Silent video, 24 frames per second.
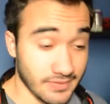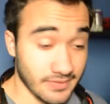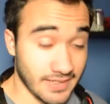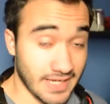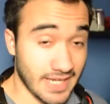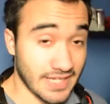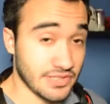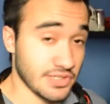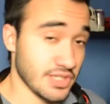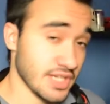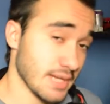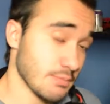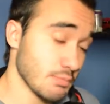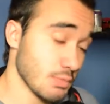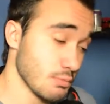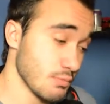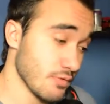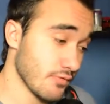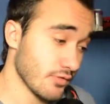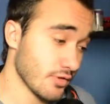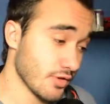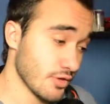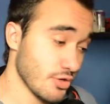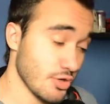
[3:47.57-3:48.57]
Has it happened
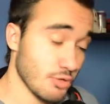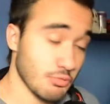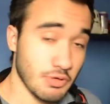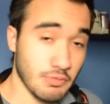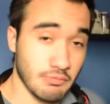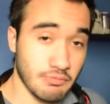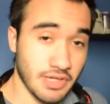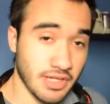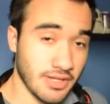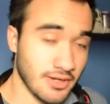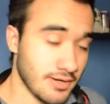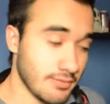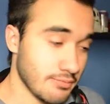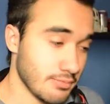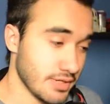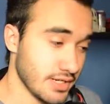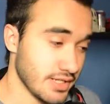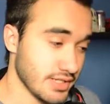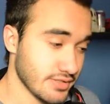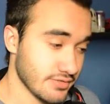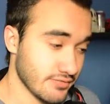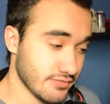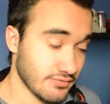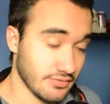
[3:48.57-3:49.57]
before, with big
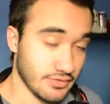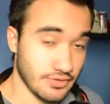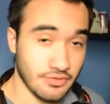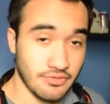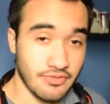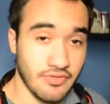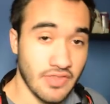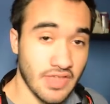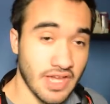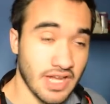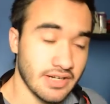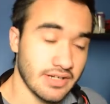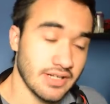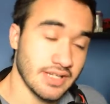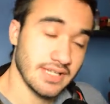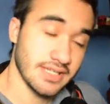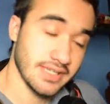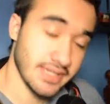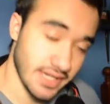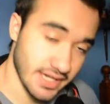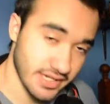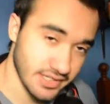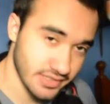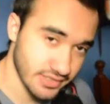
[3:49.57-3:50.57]
companies doing that?
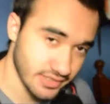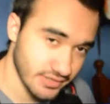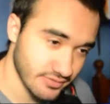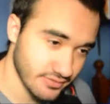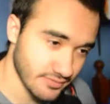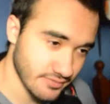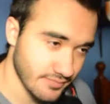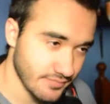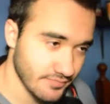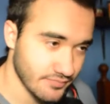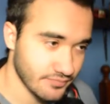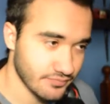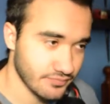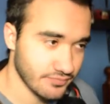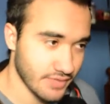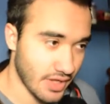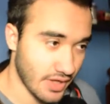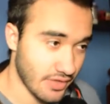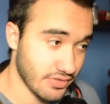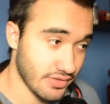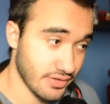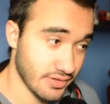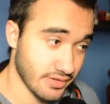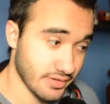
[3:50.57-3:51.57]
Yes. I
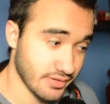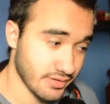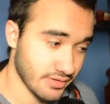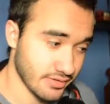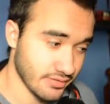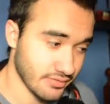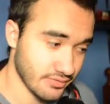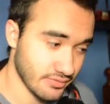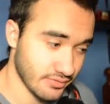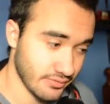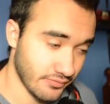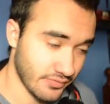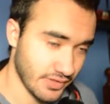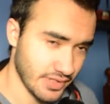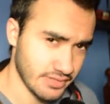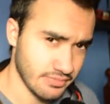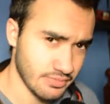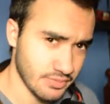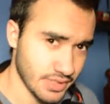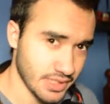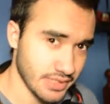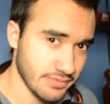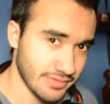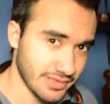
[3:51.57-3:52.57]
think
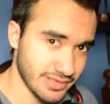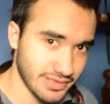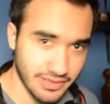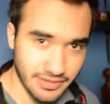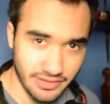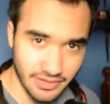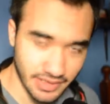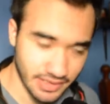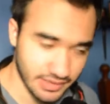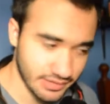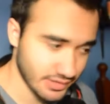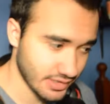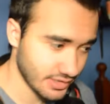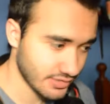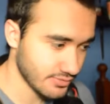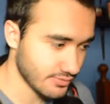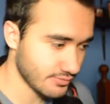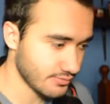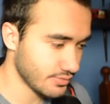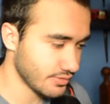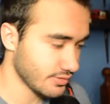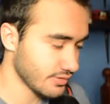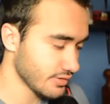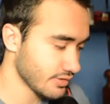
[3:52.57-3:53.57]
Facebook even did that at
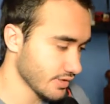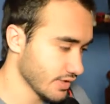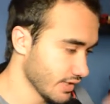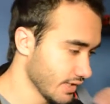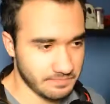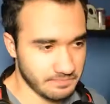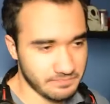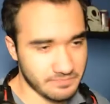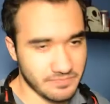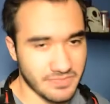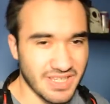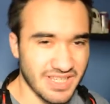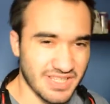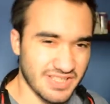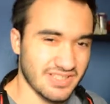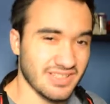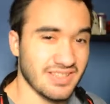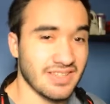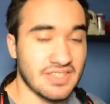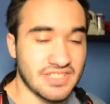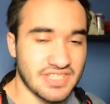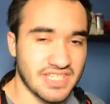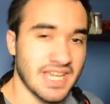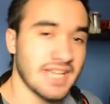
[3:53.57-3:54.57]
some point.
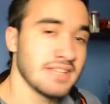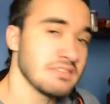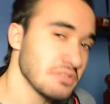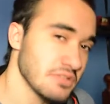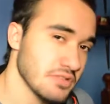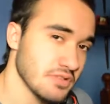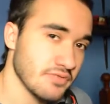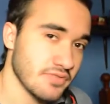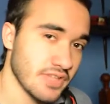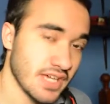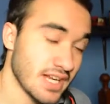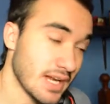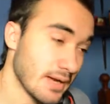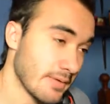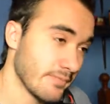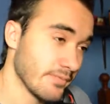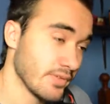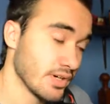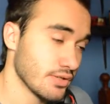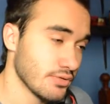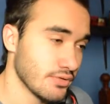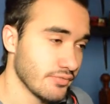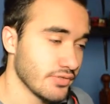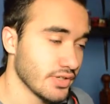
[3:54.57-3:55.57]
The chances of that are
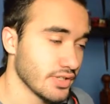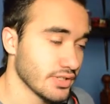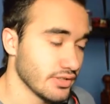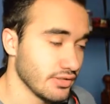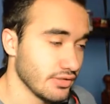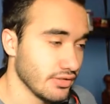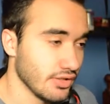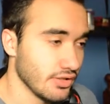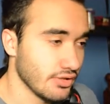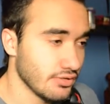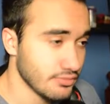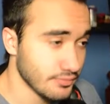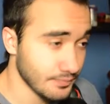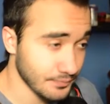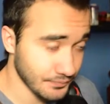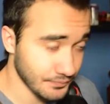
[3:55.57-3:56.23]
very fucking low.